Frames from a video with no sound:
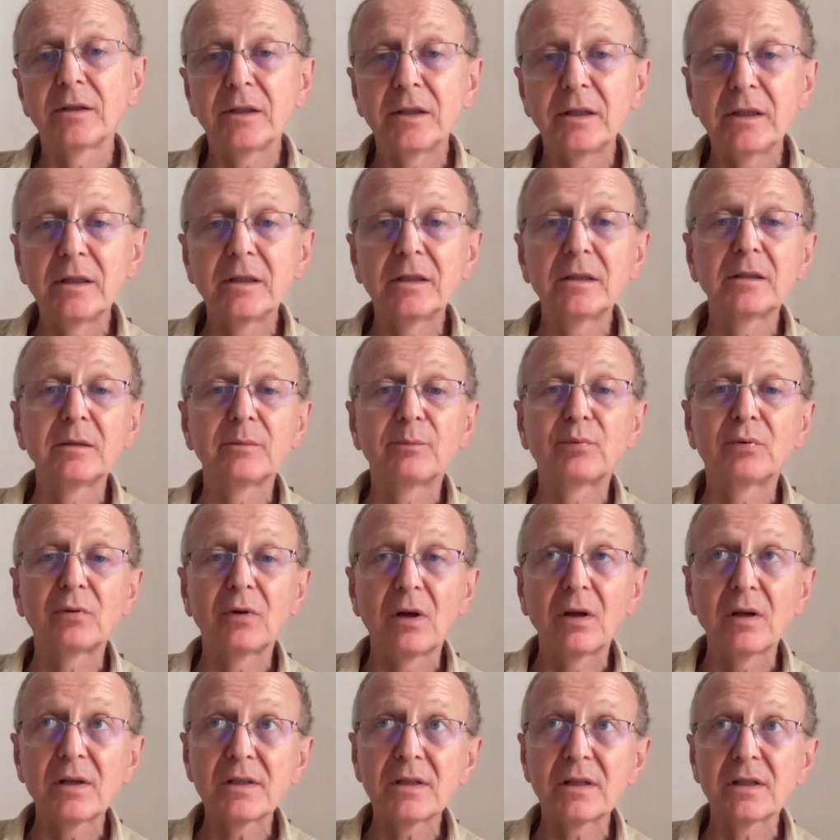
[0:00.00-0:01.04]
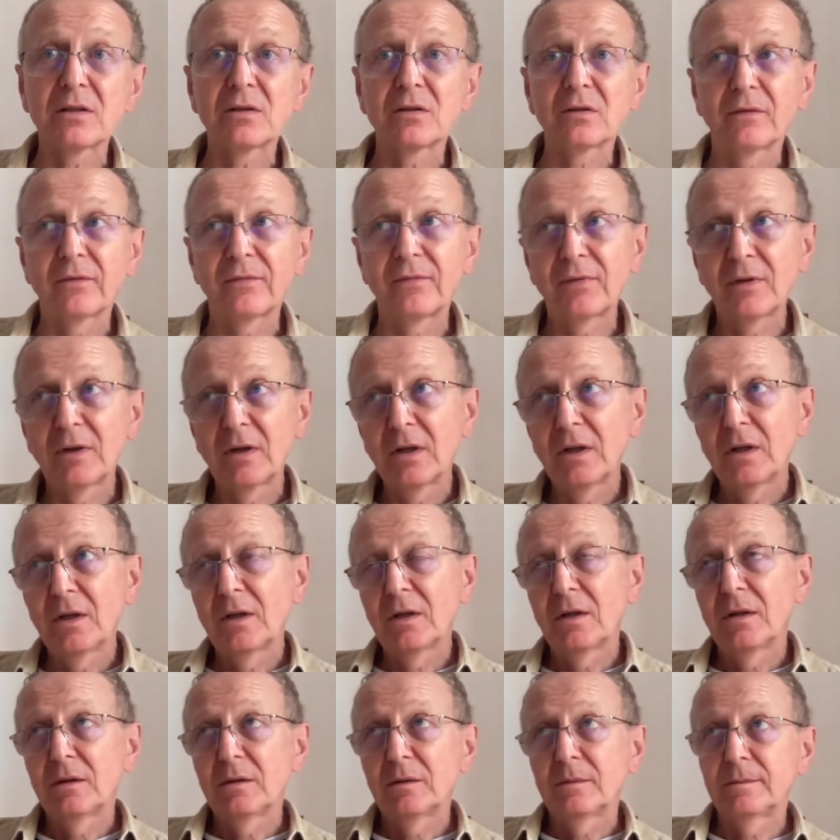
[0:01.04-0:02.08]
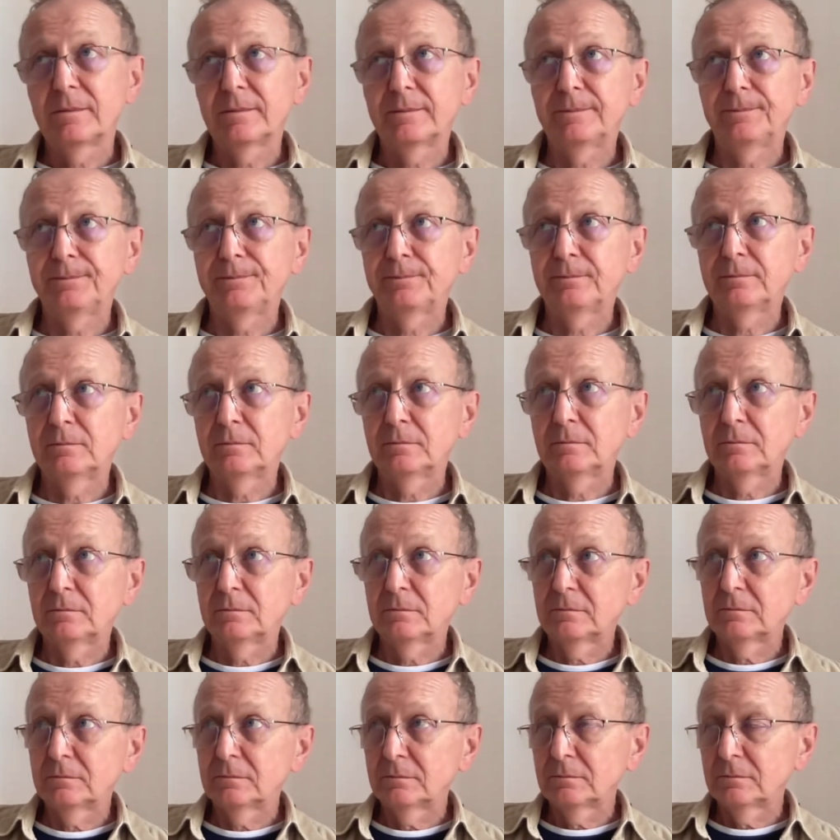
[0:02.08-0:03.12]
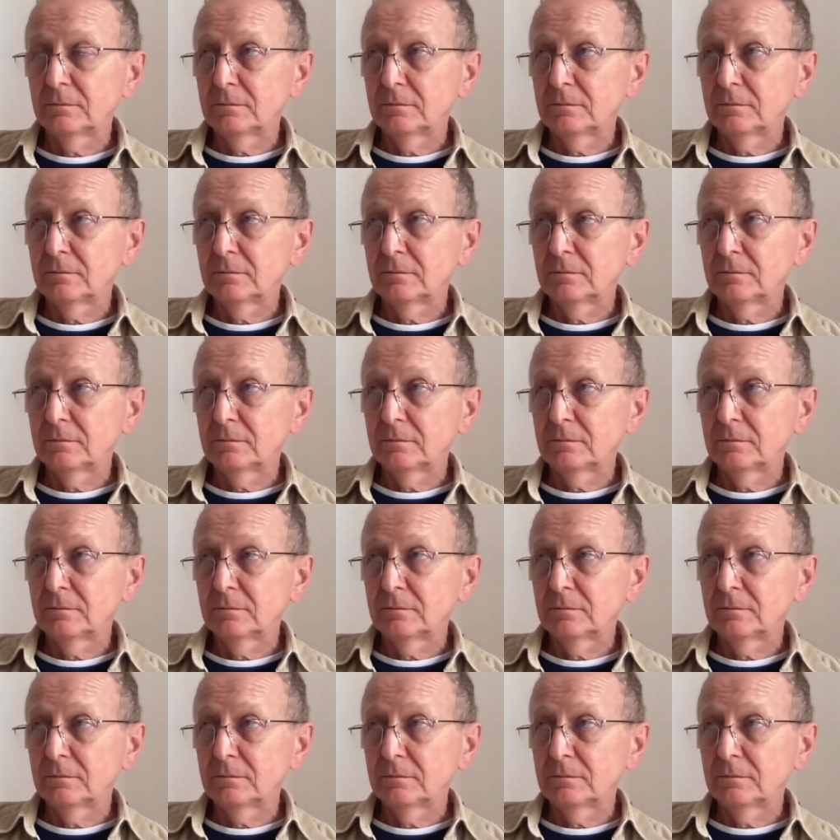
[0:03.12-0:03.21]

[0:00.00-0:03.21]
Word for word: in the process of um,